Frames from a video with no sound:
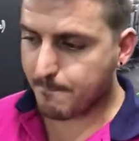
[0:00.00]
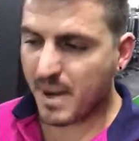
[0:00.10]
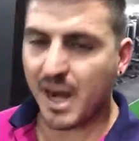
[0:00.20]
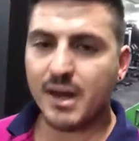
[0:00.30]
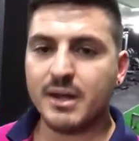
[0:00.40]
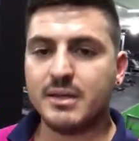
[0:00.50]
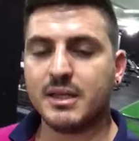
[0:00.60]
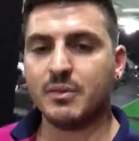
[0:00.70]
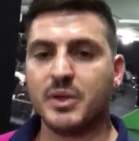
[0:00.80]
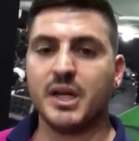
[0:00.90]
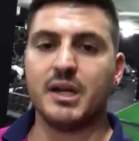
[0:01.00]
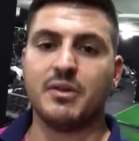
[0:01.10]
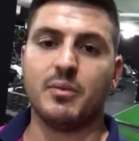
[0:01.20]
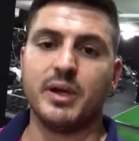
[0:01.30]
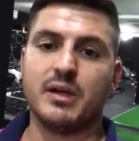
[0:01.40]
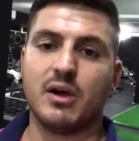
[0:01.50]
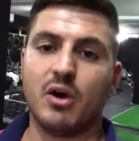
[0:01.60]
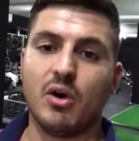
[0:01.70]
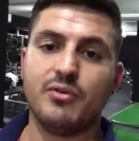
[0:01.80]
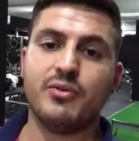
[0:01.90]
But then we get another week
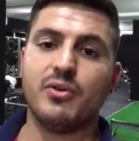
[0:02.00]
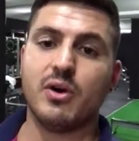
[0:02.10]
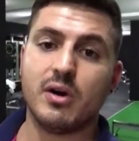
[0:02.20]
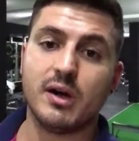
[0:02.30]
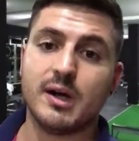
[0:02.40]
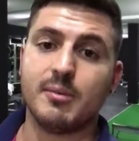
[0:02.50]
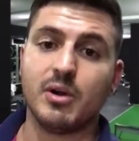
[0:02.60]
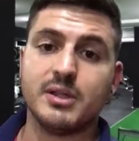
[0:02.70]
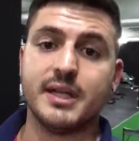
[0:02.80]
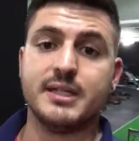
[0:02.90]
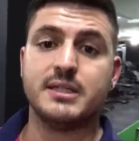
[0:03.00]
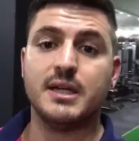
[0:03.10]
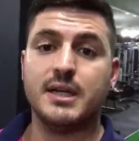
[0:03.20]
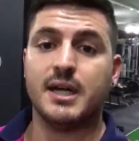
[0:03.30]
off holidays,